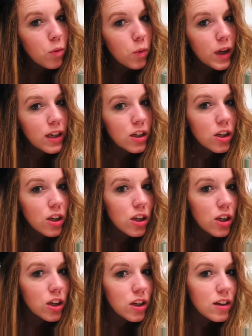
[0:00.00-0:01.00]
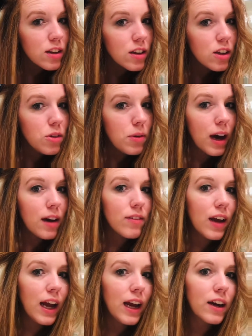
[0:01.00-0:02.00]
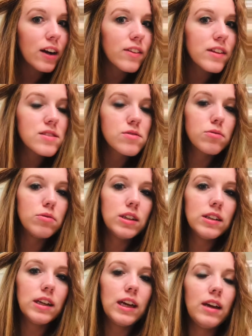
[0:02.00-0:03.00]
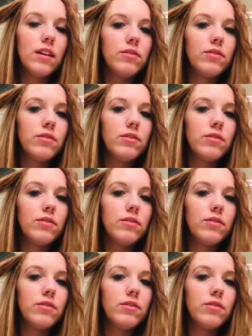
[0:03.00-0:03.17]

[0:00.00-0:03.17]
when you have hair that's really